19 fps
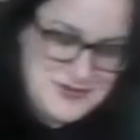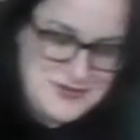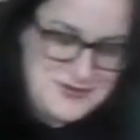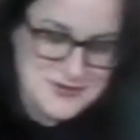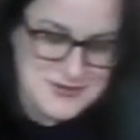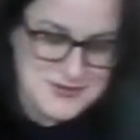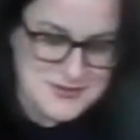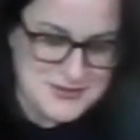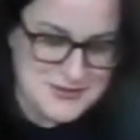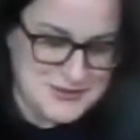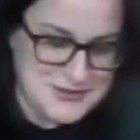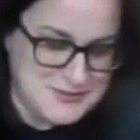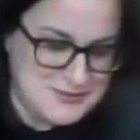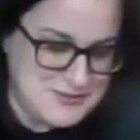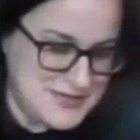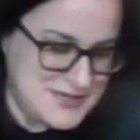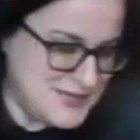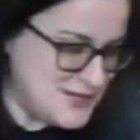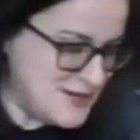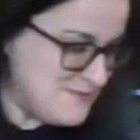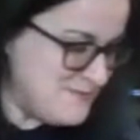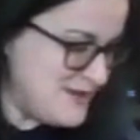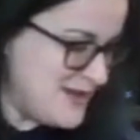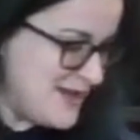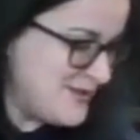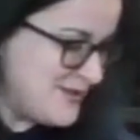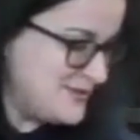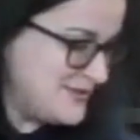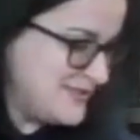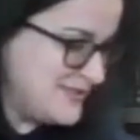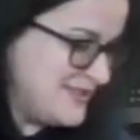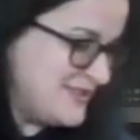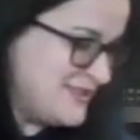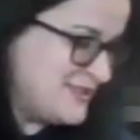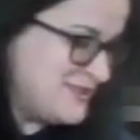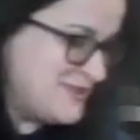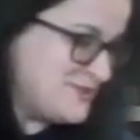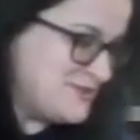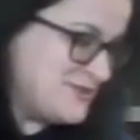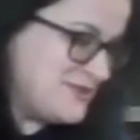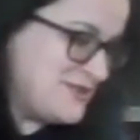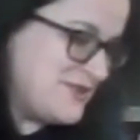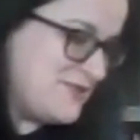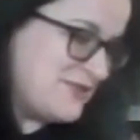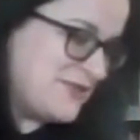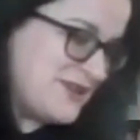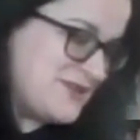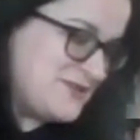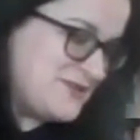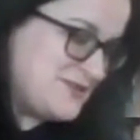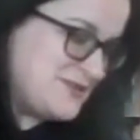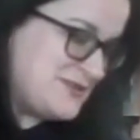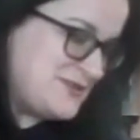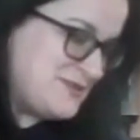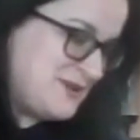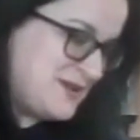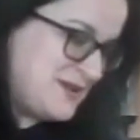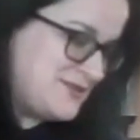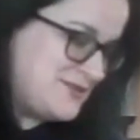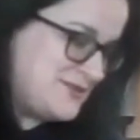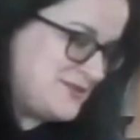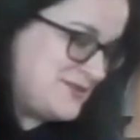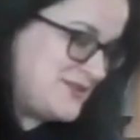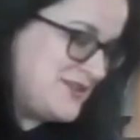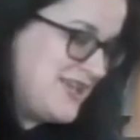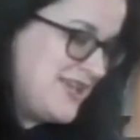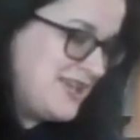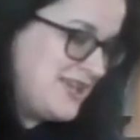told you a little bit about the Ghosts of Rancho Espanto.